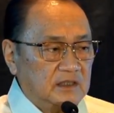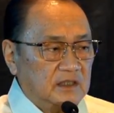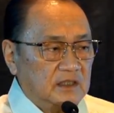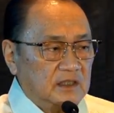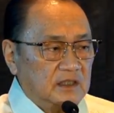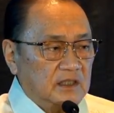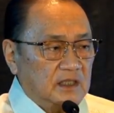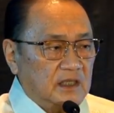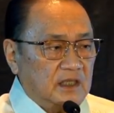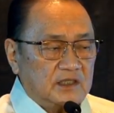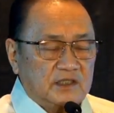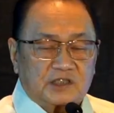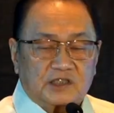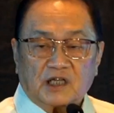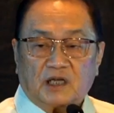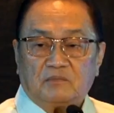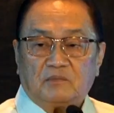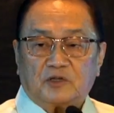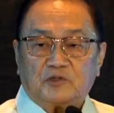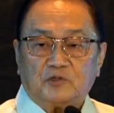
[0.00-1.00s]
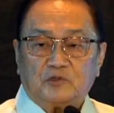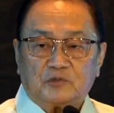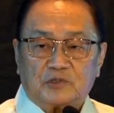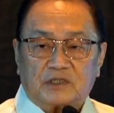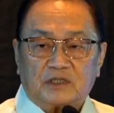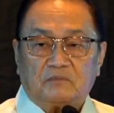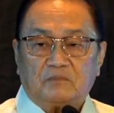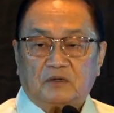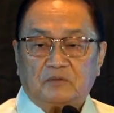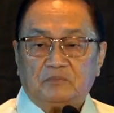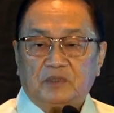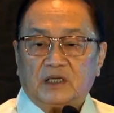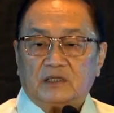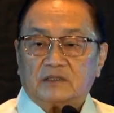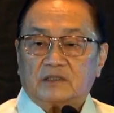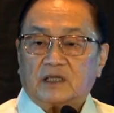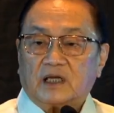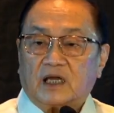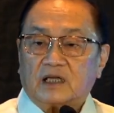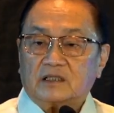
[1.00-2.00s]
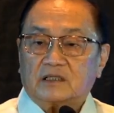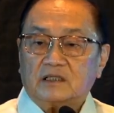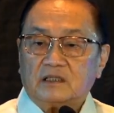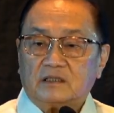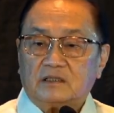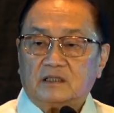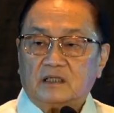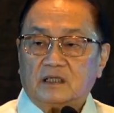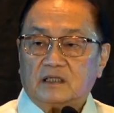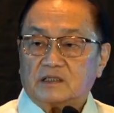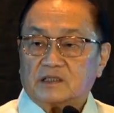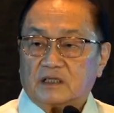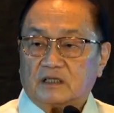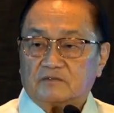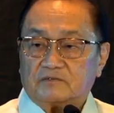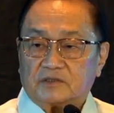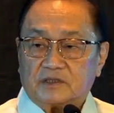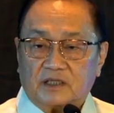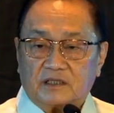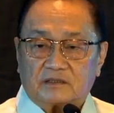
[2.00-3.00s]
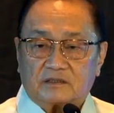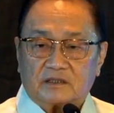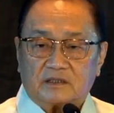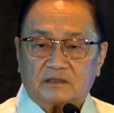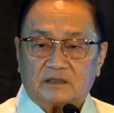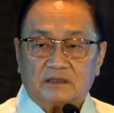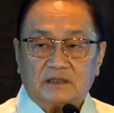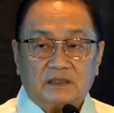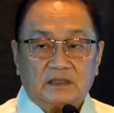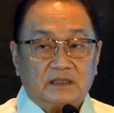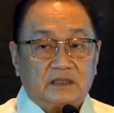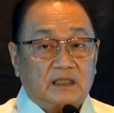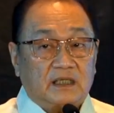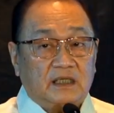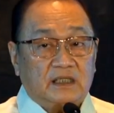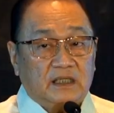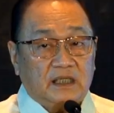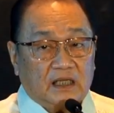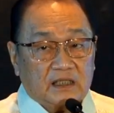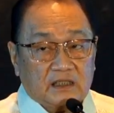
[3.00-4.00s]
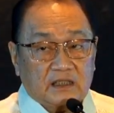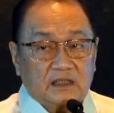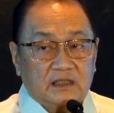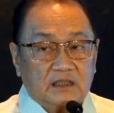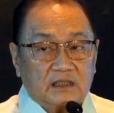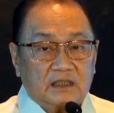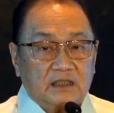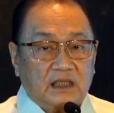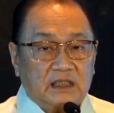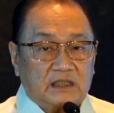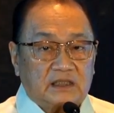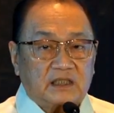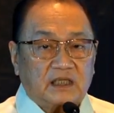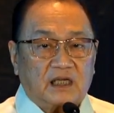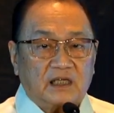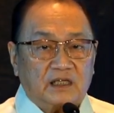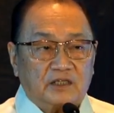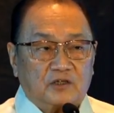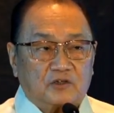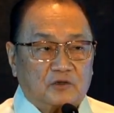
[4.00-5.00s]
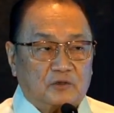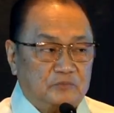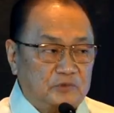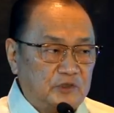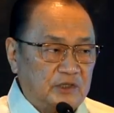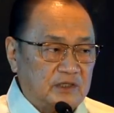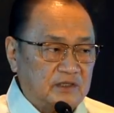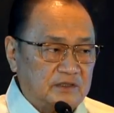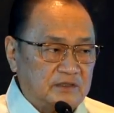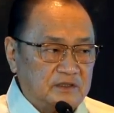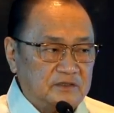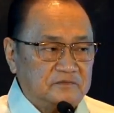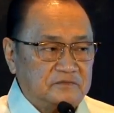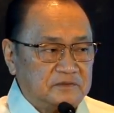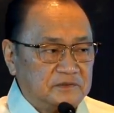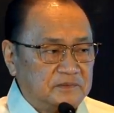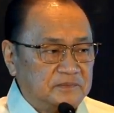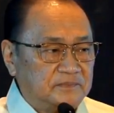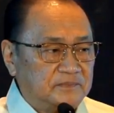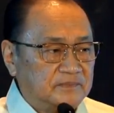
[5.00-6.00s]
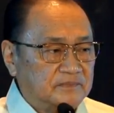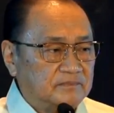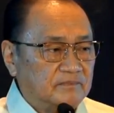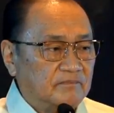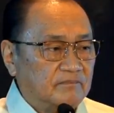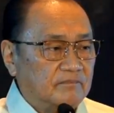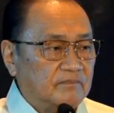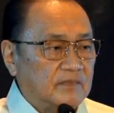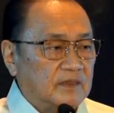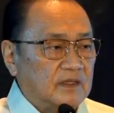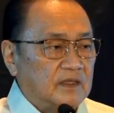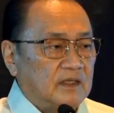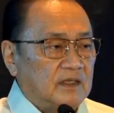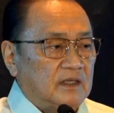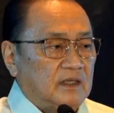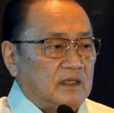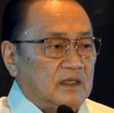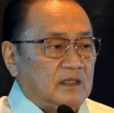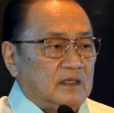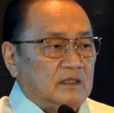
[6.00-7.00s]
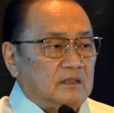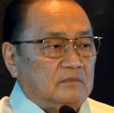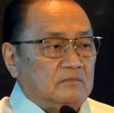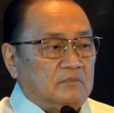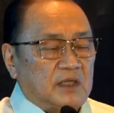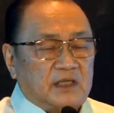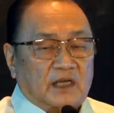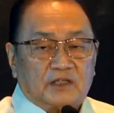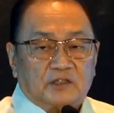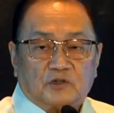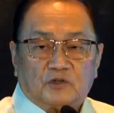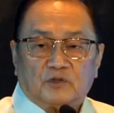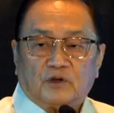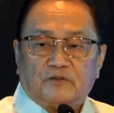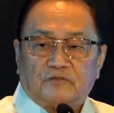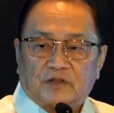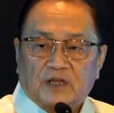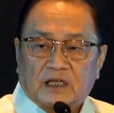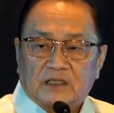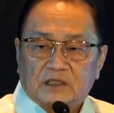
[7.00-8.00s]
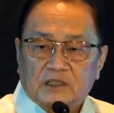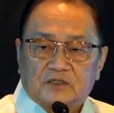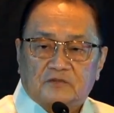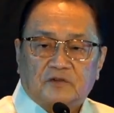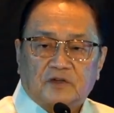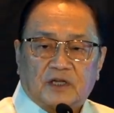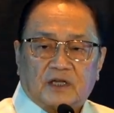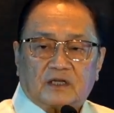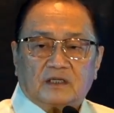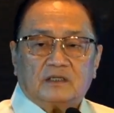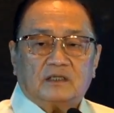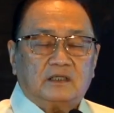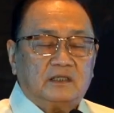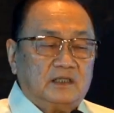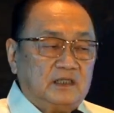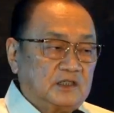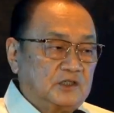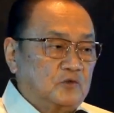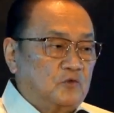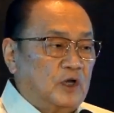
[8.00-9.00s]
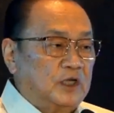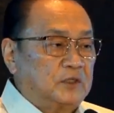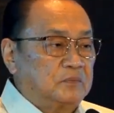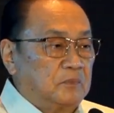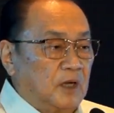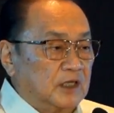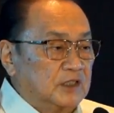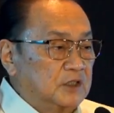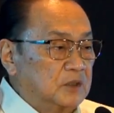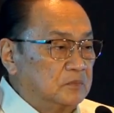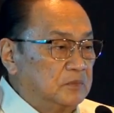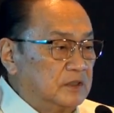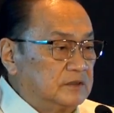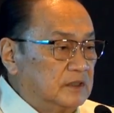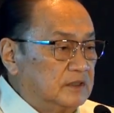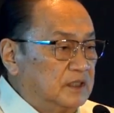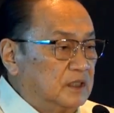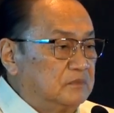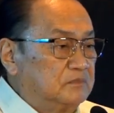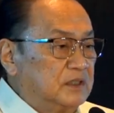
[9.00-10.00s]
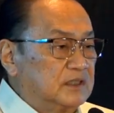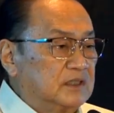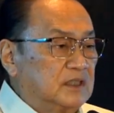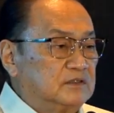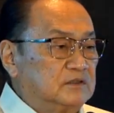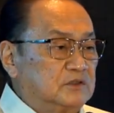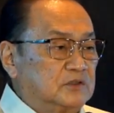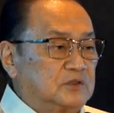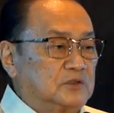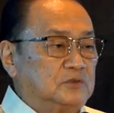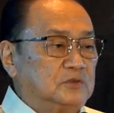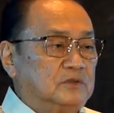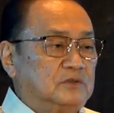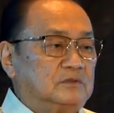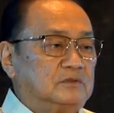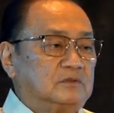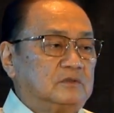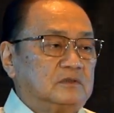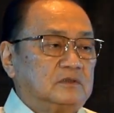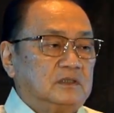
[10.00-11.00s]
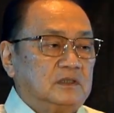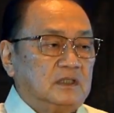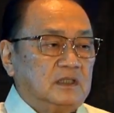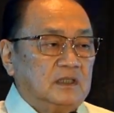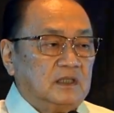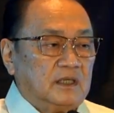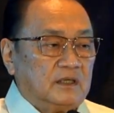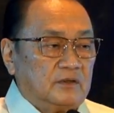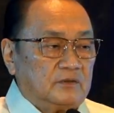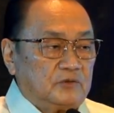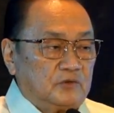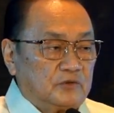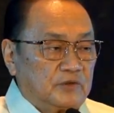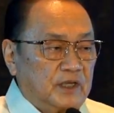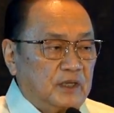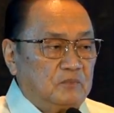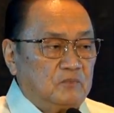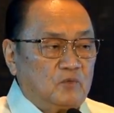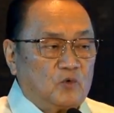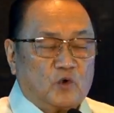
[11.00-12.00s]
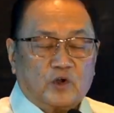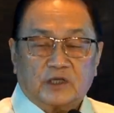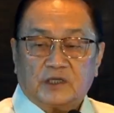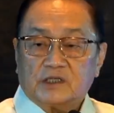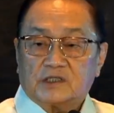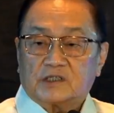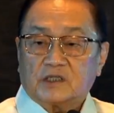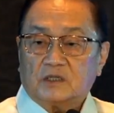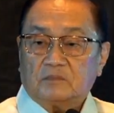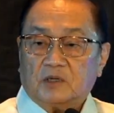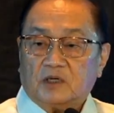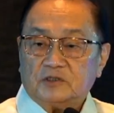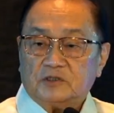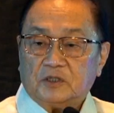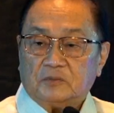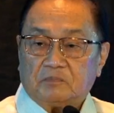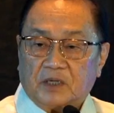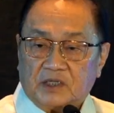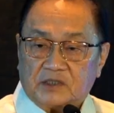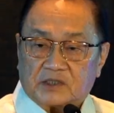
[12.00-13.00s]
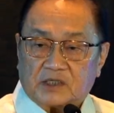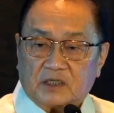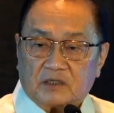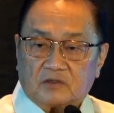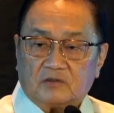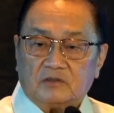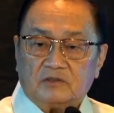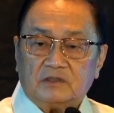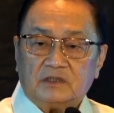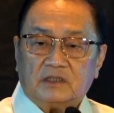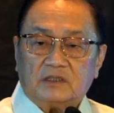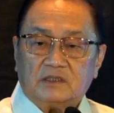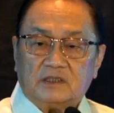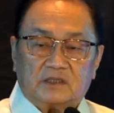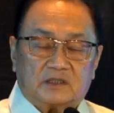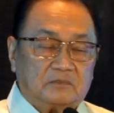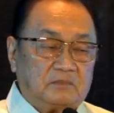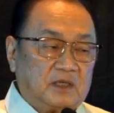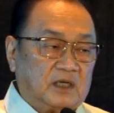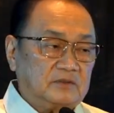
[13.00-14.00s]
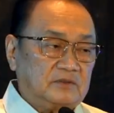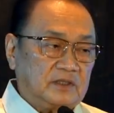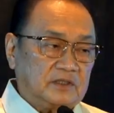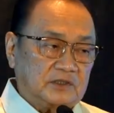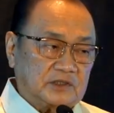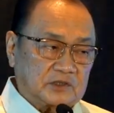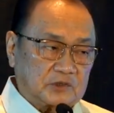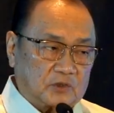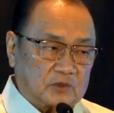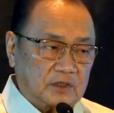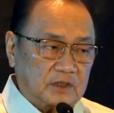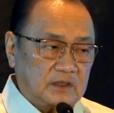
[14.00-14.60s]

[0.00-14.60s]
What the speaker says: And some accuse them of being entitled and self-centered and not entirely communicative. But I don't know if that is fair. It's quite possible that they're misunderstood. To them, work isn't about their paycheck only, it's about their story.